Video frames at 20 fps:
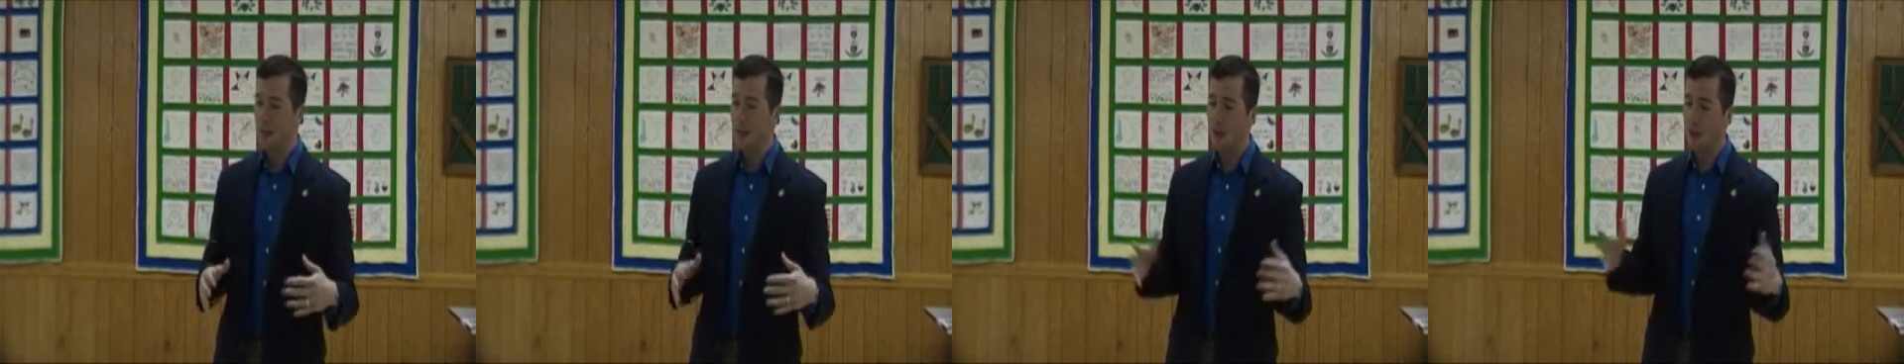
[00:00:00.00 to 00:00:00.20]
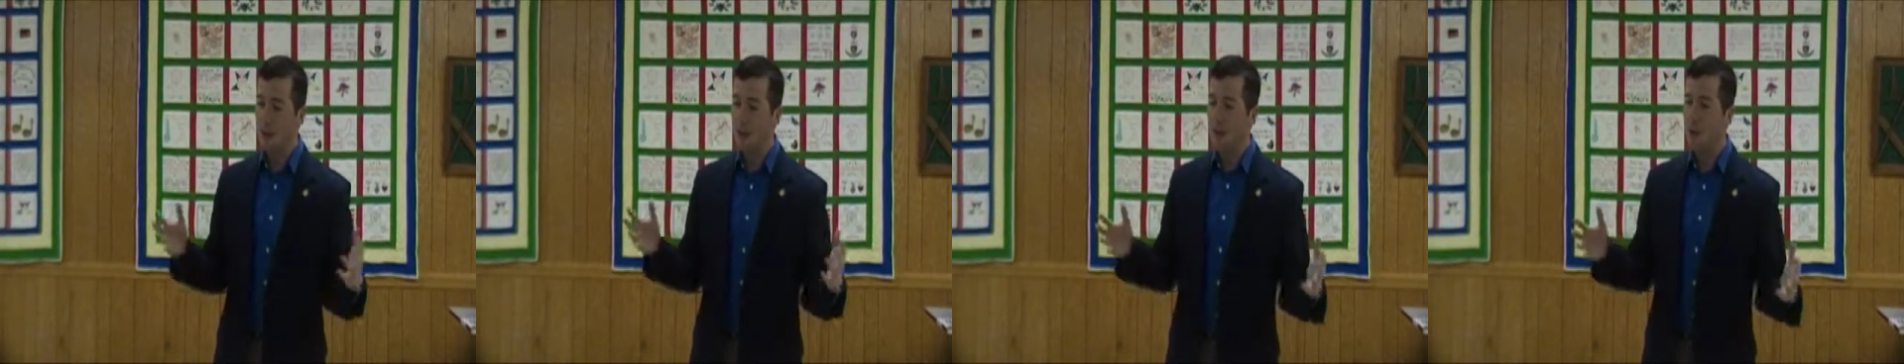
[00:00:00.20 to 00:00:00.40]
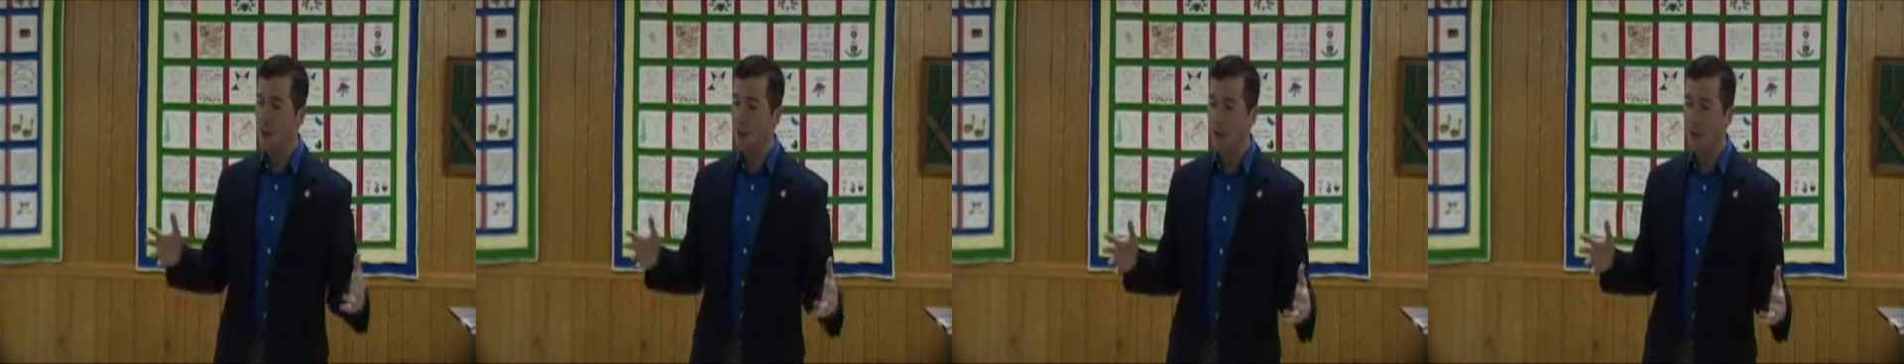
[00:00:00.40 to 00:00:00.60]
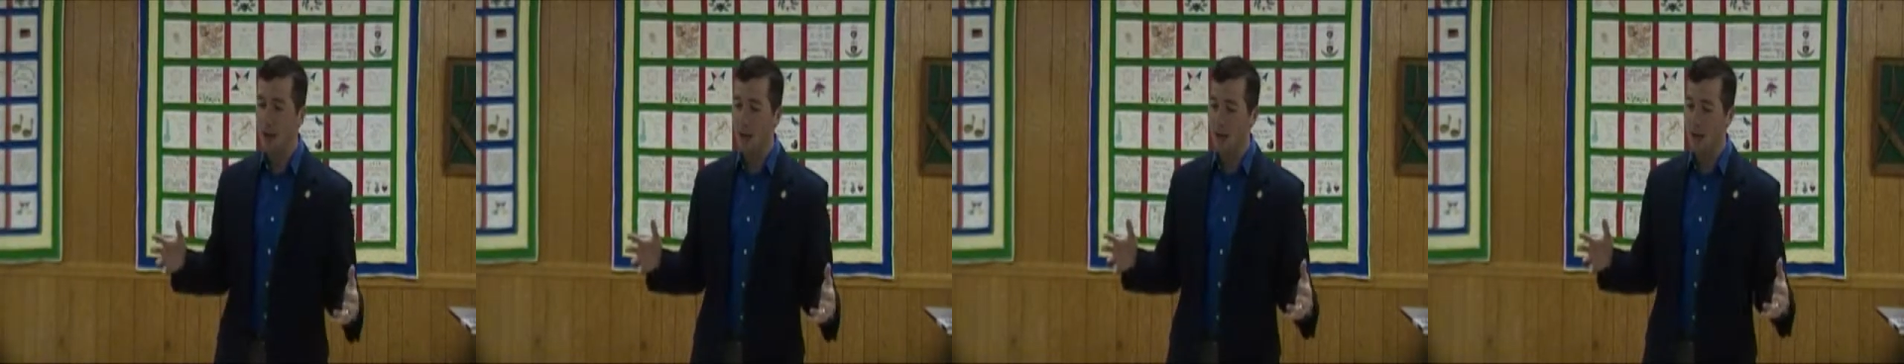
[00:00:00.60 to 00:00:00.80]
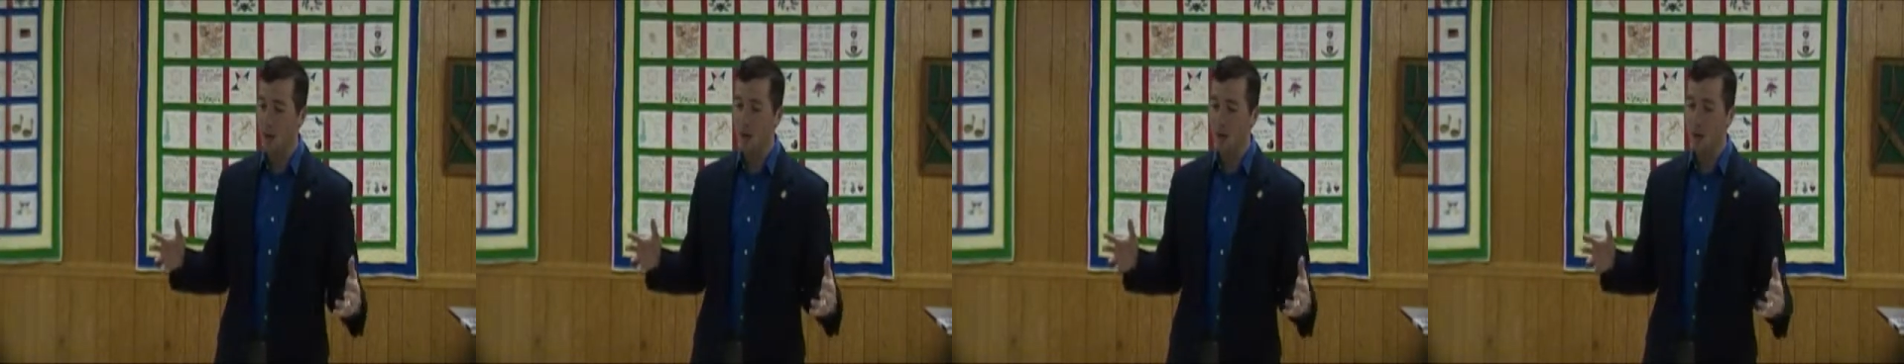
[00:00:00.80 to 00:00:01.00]
You know, in Huber
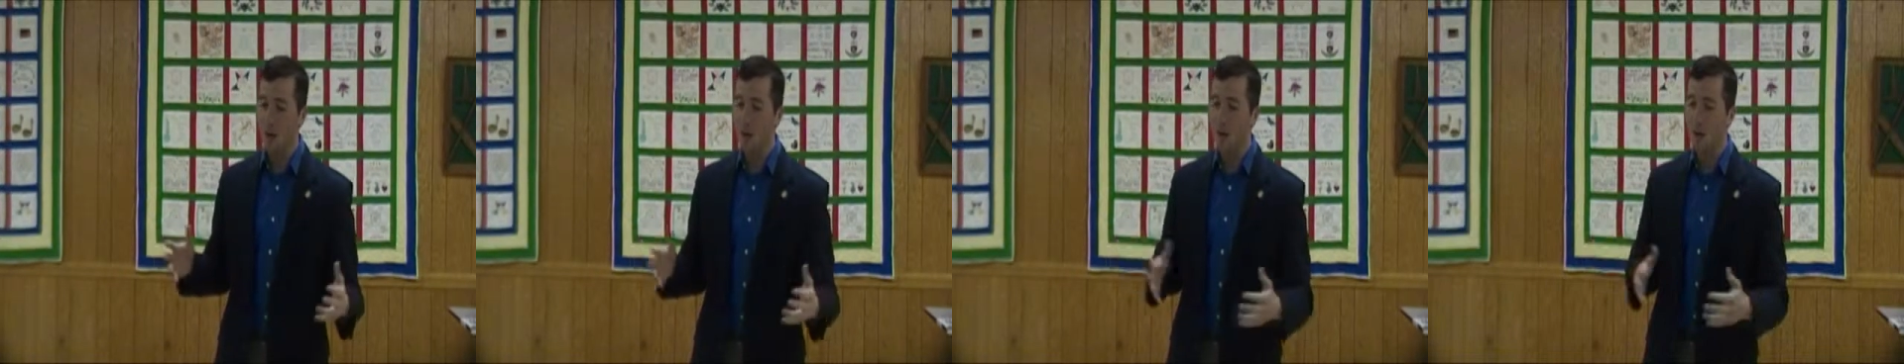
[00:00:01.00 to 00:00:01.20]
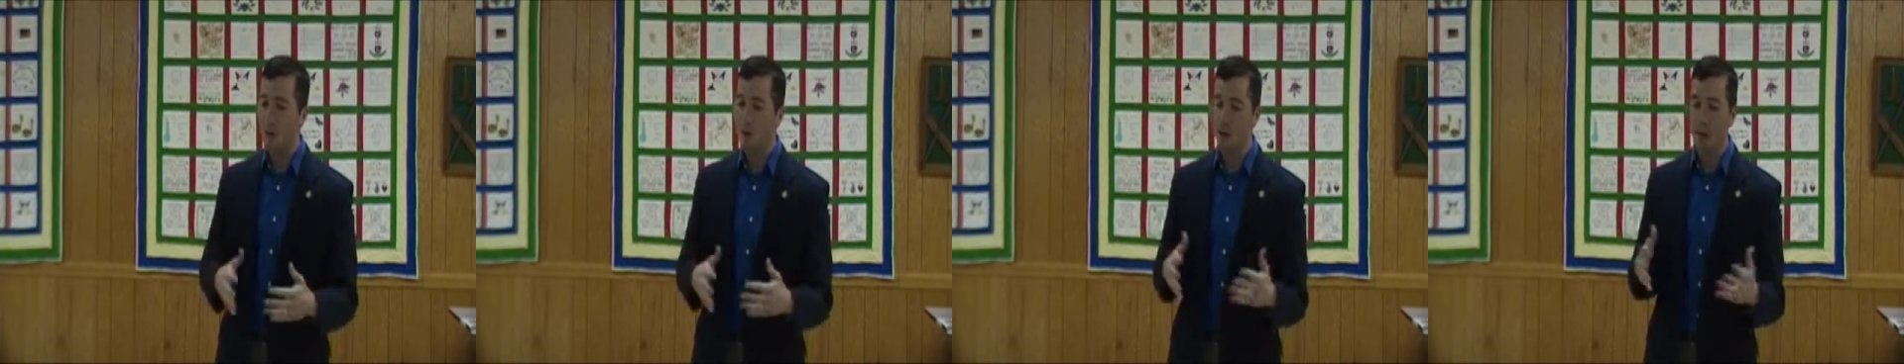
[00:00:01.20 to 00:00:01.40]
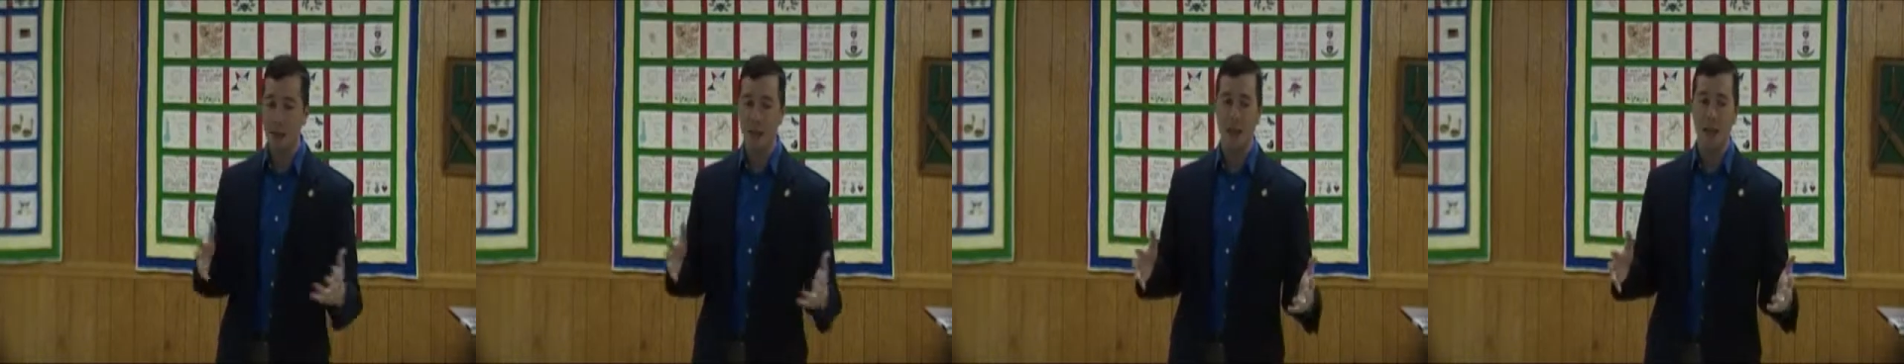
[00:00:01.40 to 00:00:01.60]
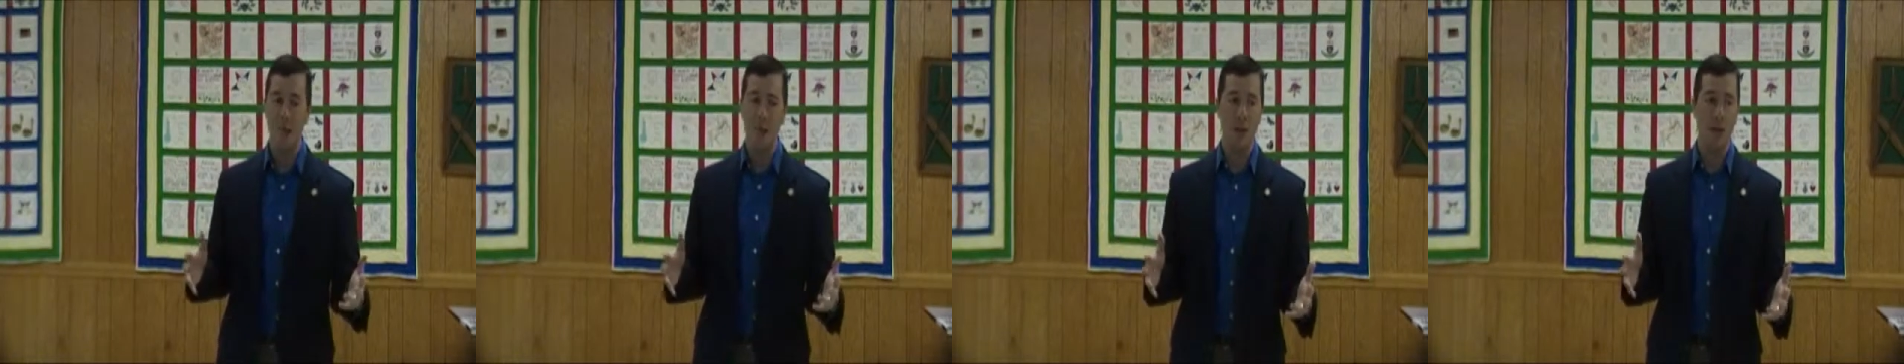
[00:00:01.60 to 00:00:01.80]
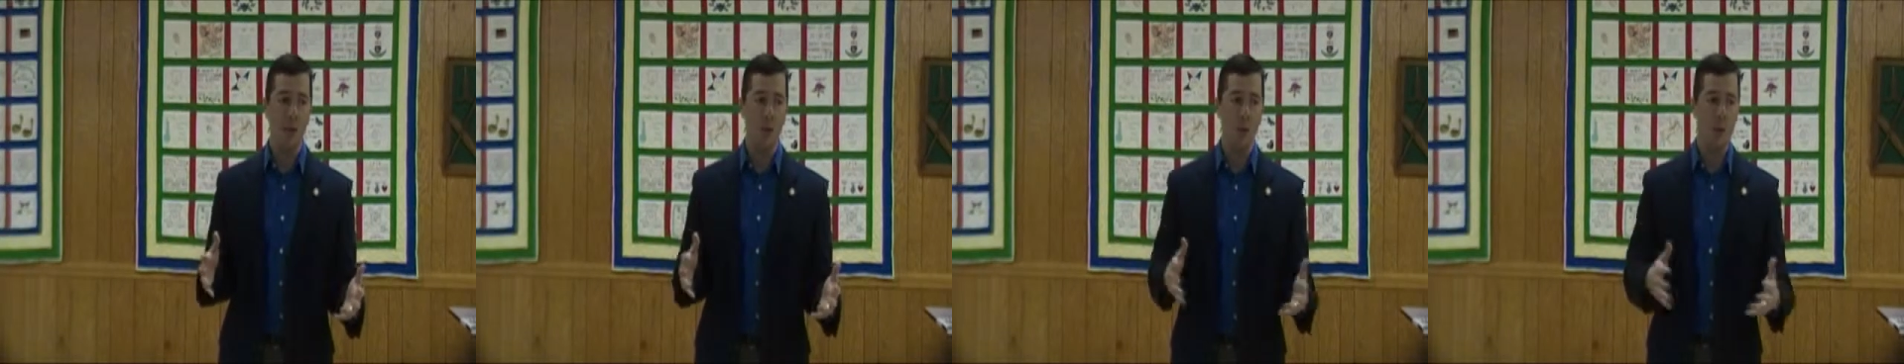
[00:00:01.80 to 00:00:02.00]
Heights, what ultimately
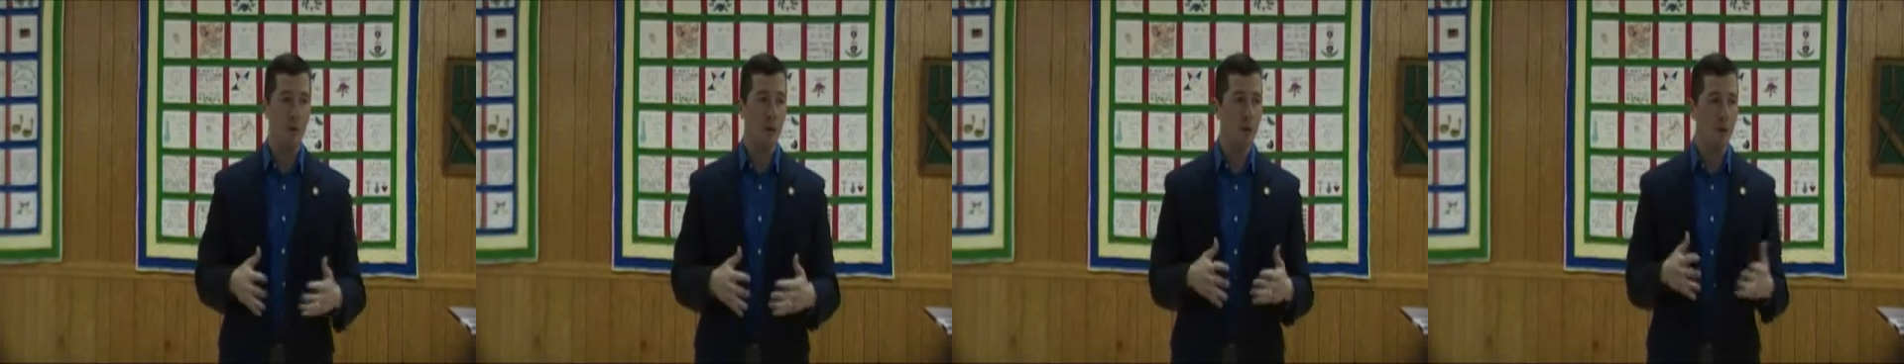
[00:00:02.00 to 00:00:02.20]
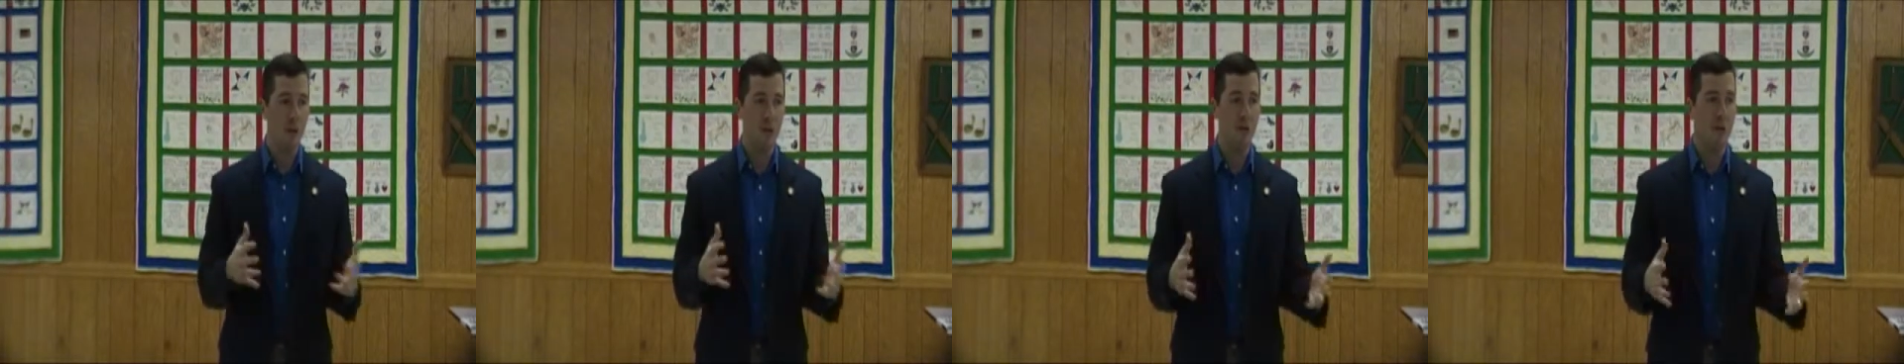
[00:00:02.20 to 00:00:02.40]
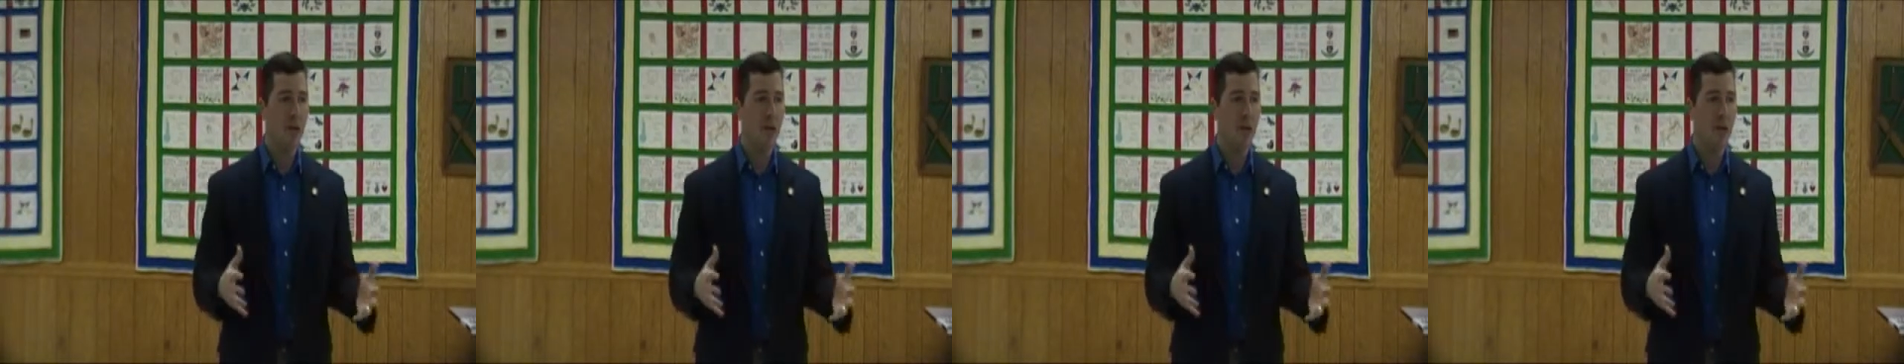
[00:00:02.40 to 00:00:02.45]
led me to propose